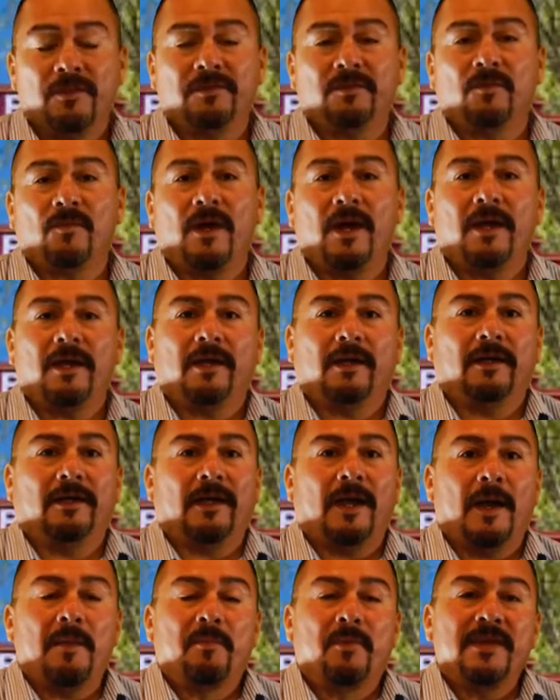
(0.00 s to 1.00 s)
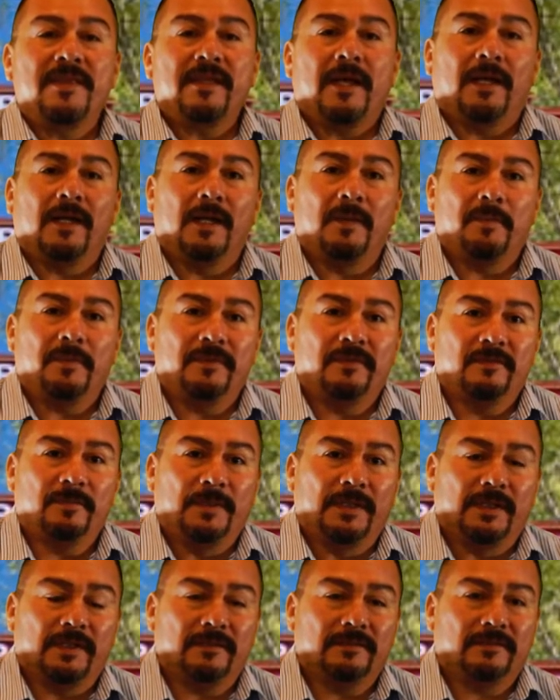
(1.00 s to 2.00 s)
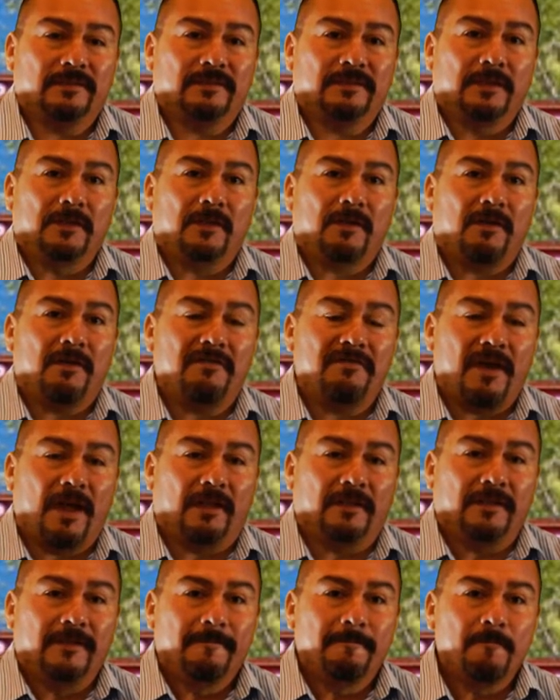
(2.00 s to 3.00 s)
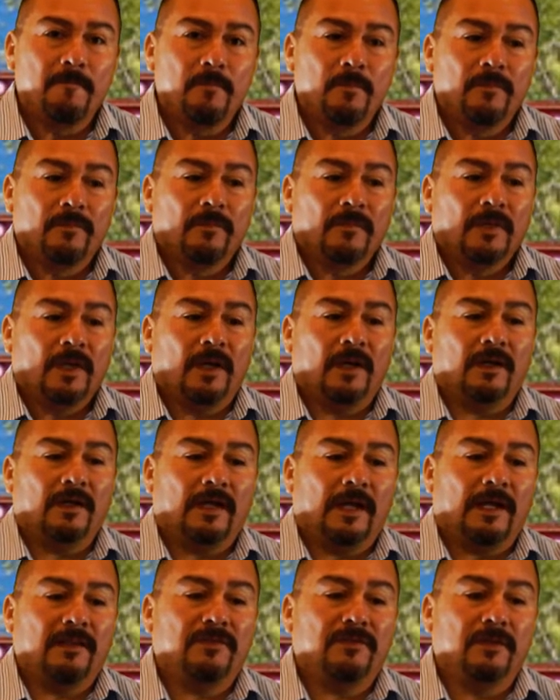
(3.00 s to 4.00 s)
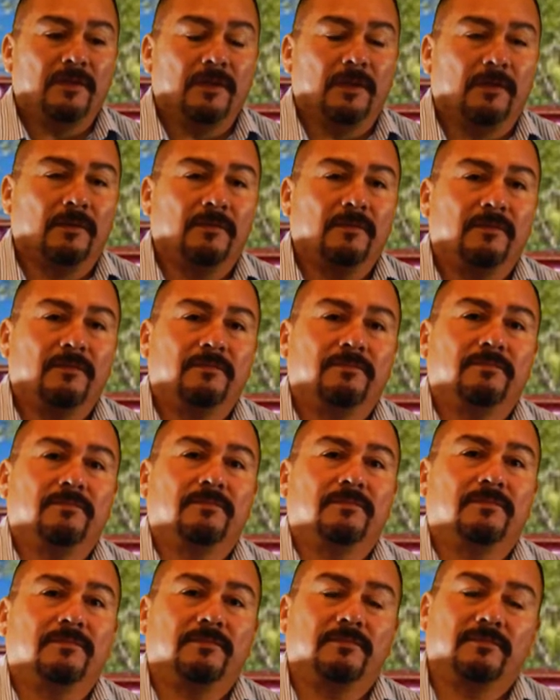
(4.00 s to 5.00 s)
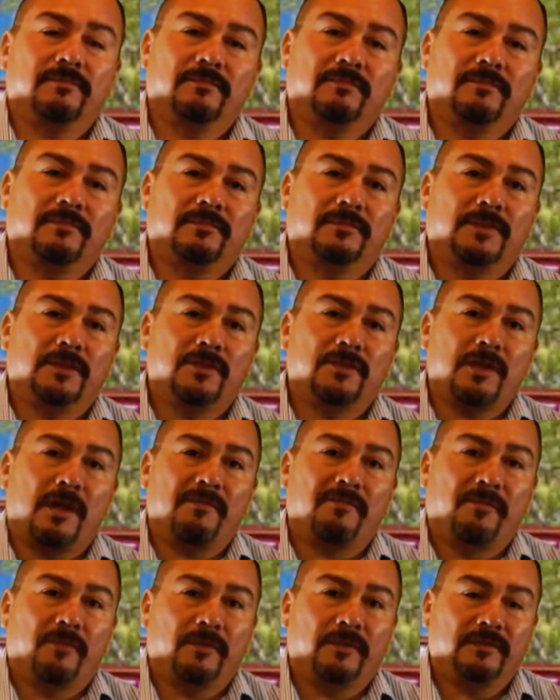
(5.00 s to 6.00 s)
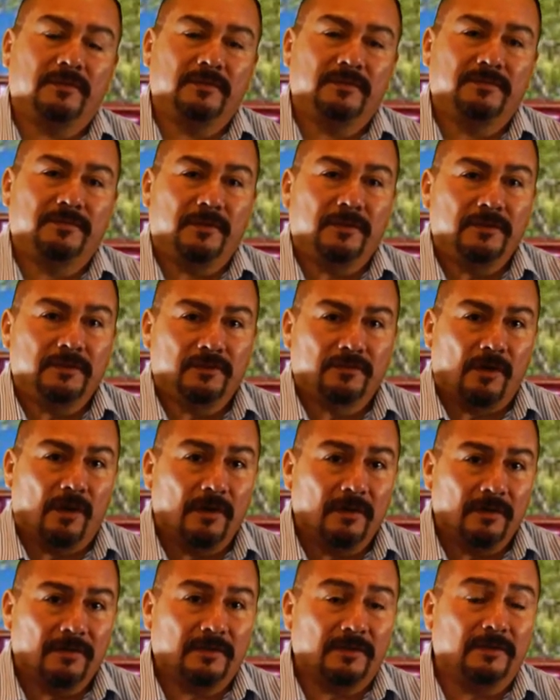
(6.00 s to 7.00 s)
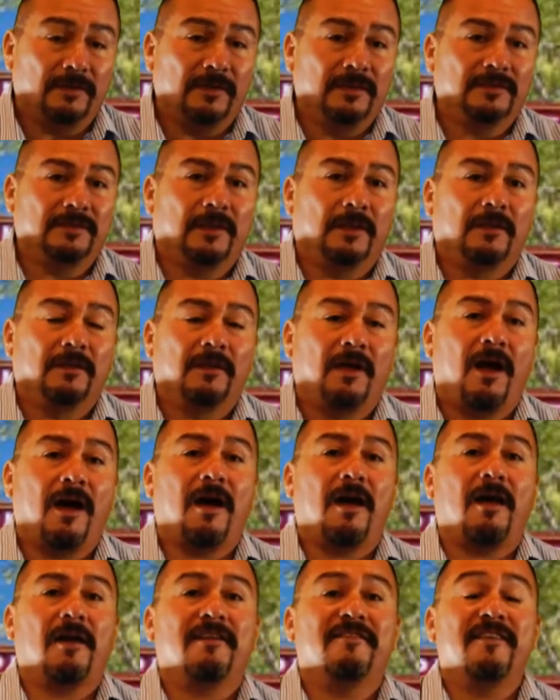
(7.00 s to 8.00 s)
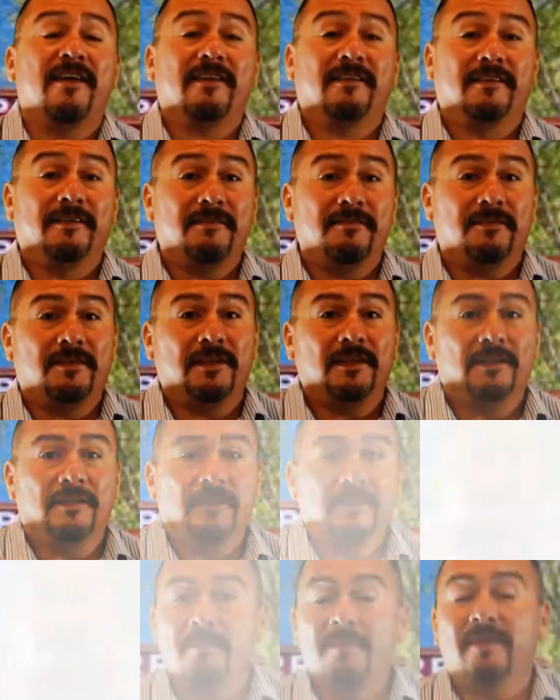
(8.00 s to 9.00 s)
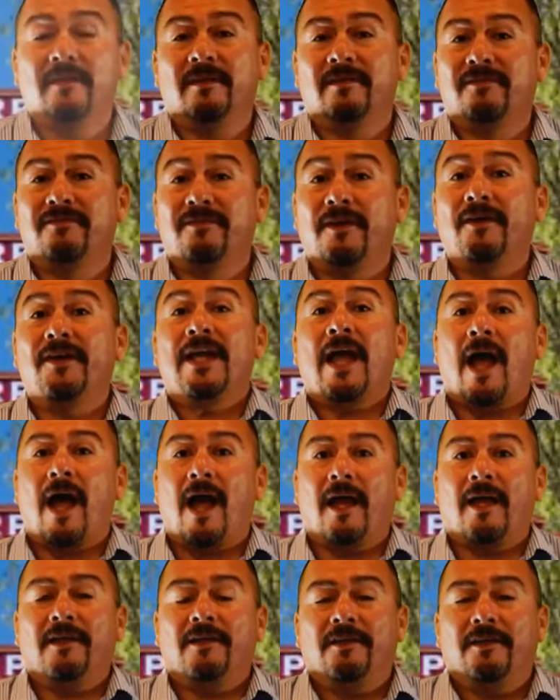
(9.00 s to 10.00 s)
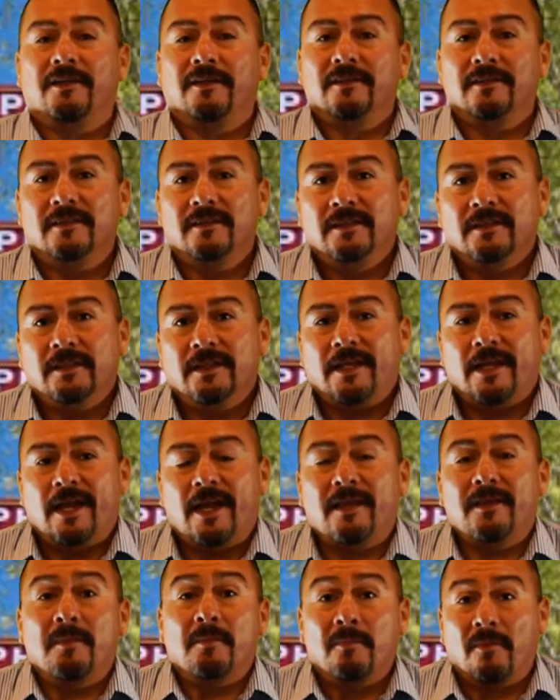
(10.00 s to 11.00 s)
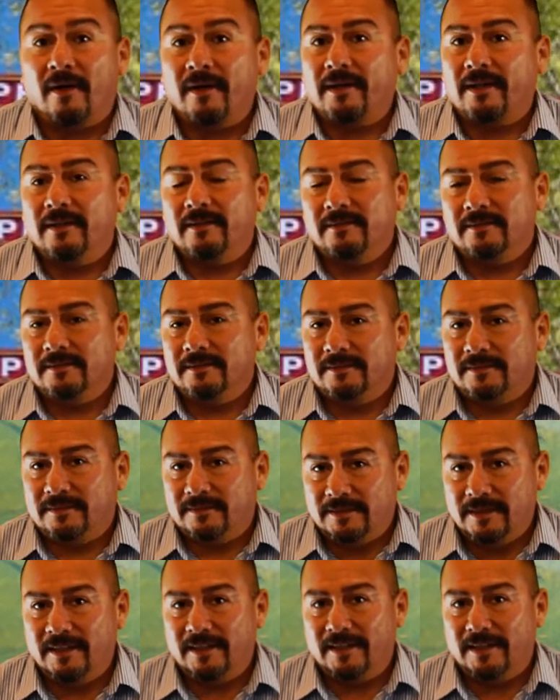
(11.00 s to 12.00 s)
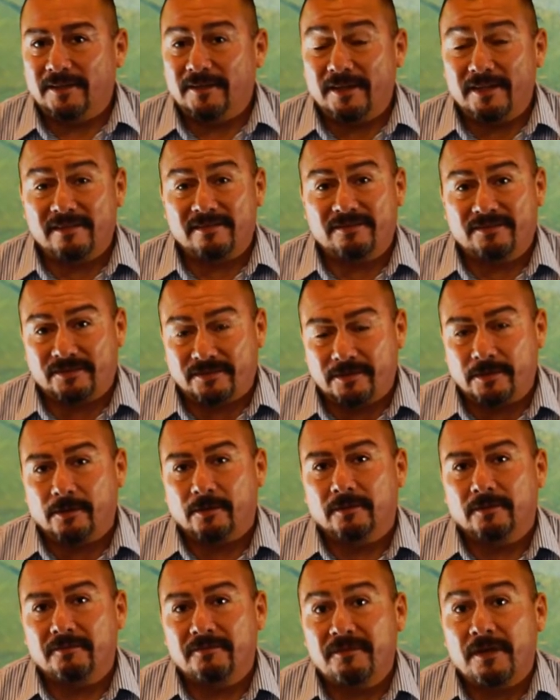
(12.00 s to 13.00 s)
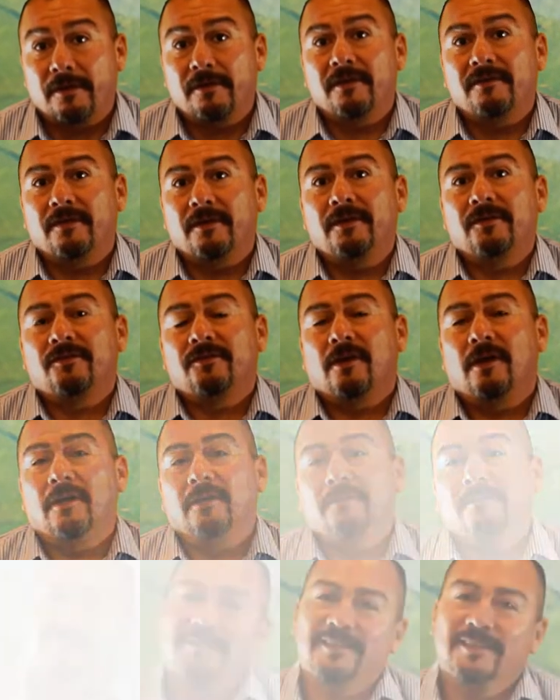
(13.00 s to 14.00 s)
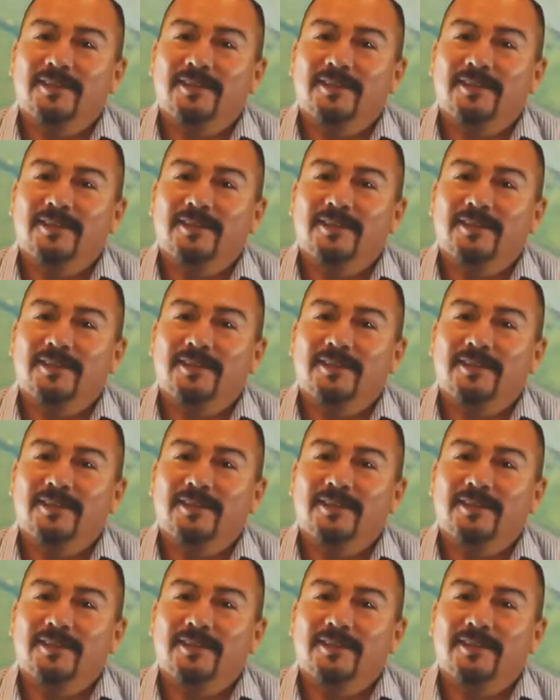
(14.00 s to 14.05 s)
reason why I bring that up is because Silicon Valley, as you know, the job force is very strong. There is a lot of activity. Employment is very high here, and the market is still very, very strong.